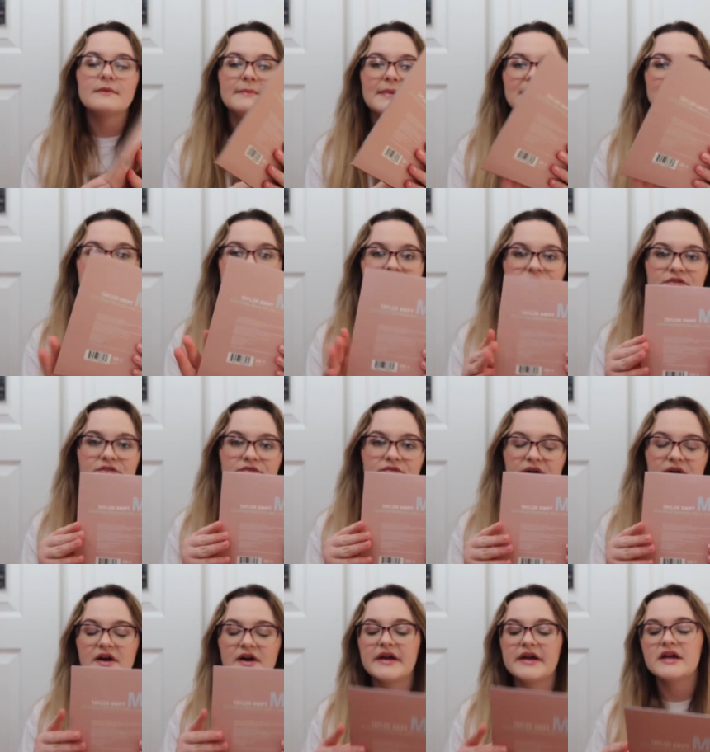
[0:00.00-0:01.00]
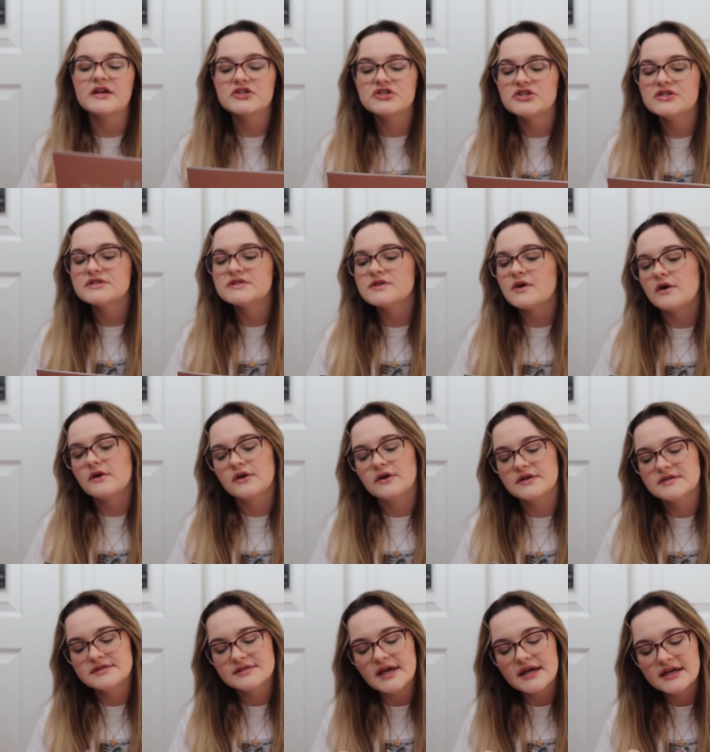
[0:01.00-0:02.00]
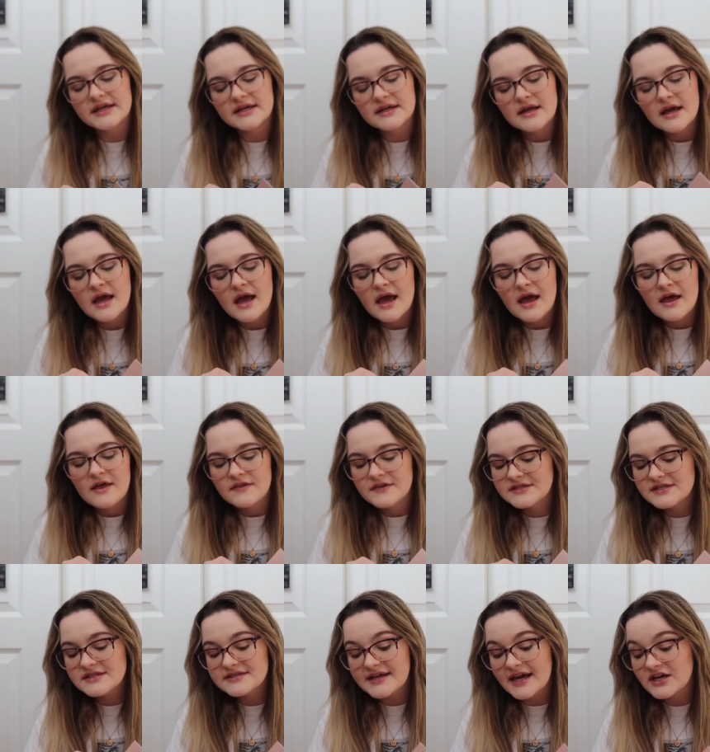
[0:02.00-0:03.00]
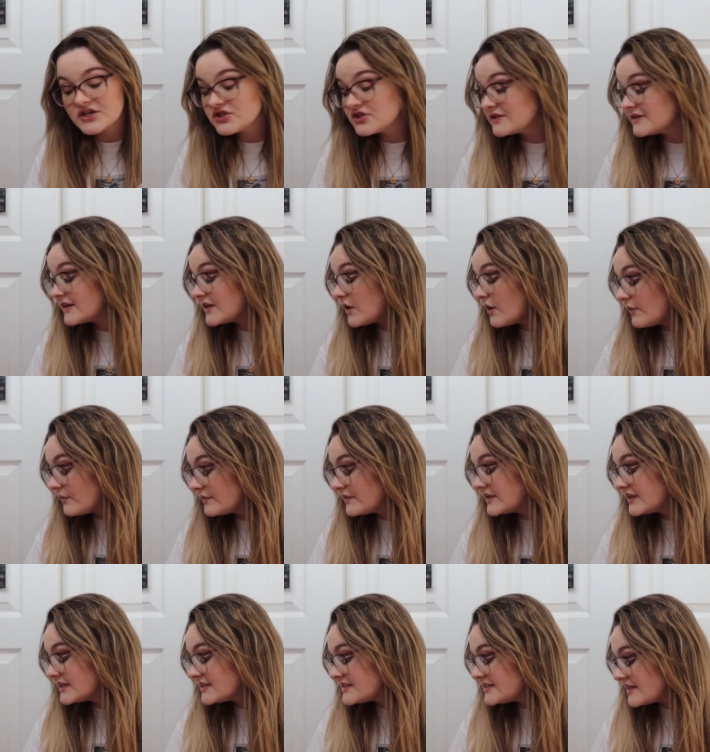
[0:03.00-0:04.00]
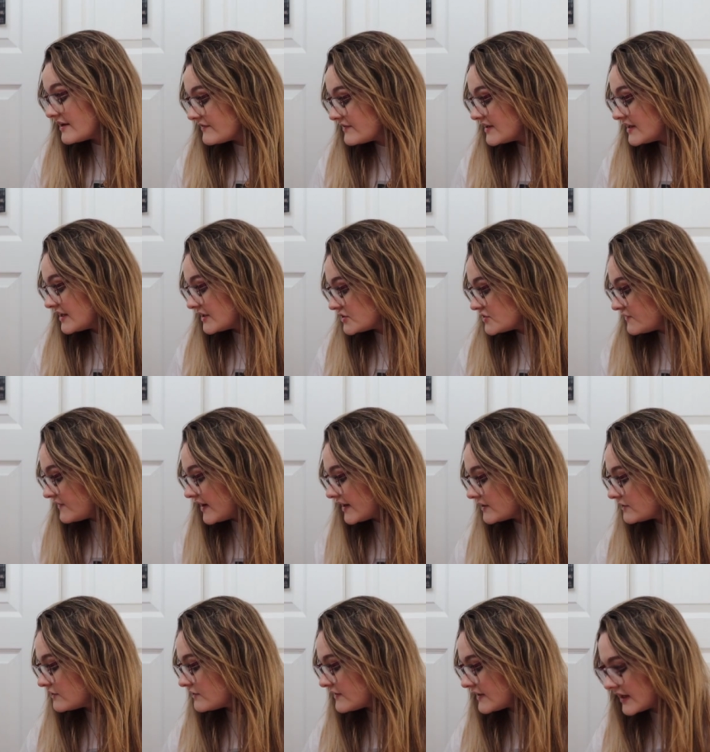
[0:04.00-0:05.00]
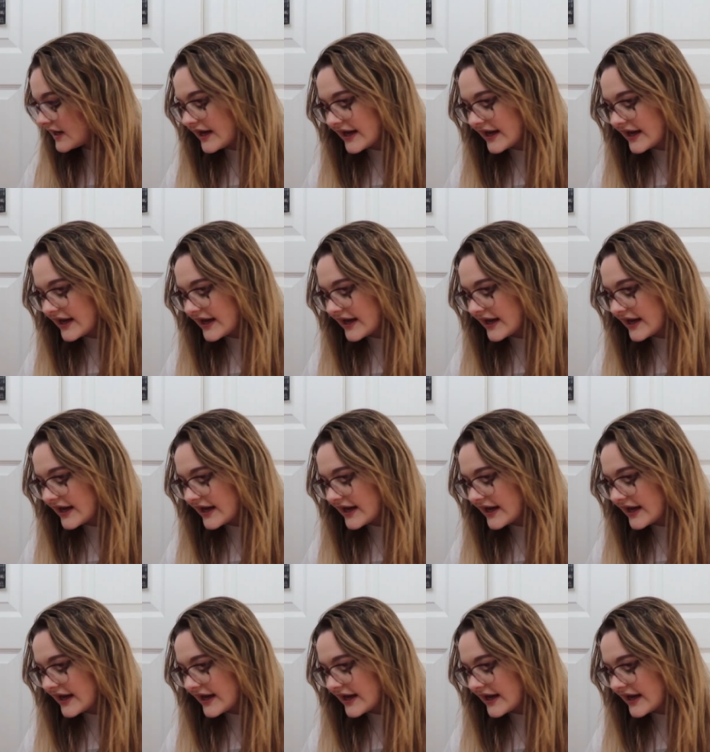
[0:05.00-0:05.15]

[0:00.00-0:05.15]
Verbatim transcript: many different variations on her site. This is actually the only 7 inch vinyl that I